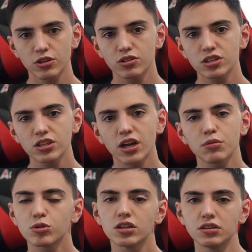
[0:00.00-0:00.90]
Now the thing that
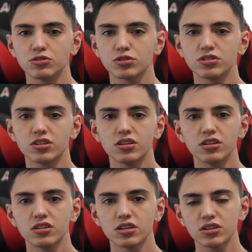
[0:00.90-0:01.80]
I'm really interested
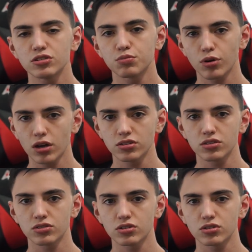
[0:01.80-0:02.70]
in is the
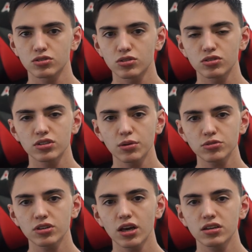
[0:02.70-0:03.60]
processor. So the
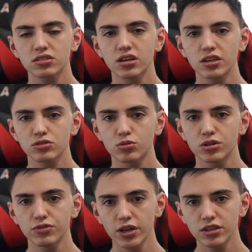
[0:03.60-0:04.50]
Samsung Galaxy S
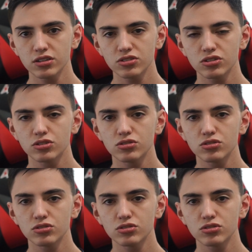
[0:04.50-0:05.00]
twenty Fan Edition